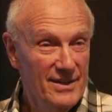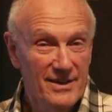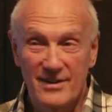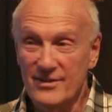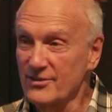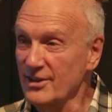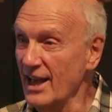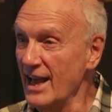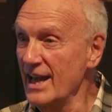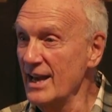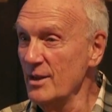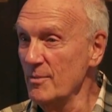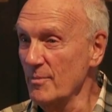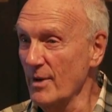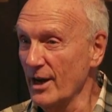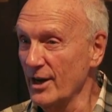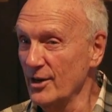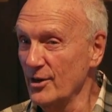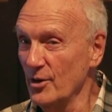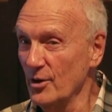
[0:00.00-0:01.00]
Does
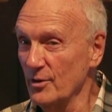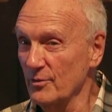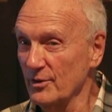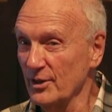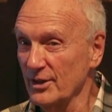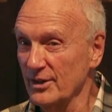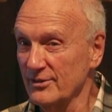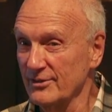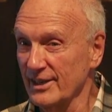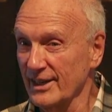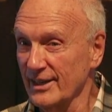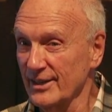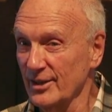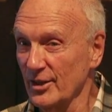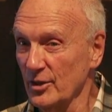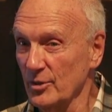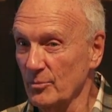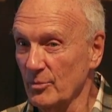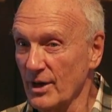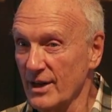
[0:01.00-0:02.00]
anybody know if they're going to take
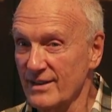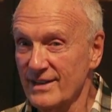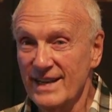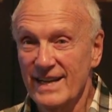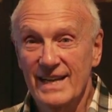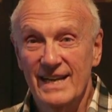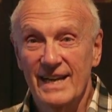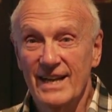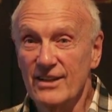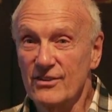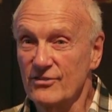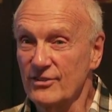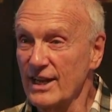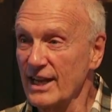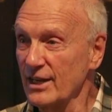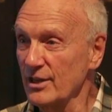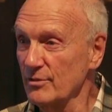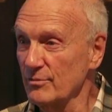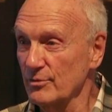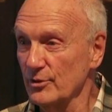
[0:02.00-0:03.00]
another breath? It's
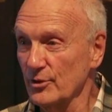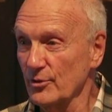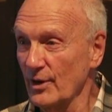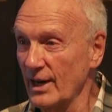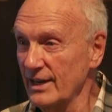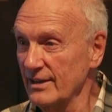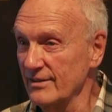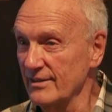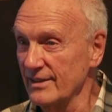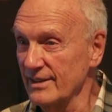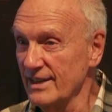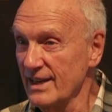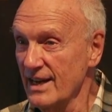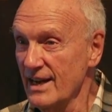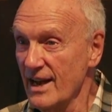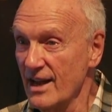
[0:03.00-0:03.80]
taken for granted.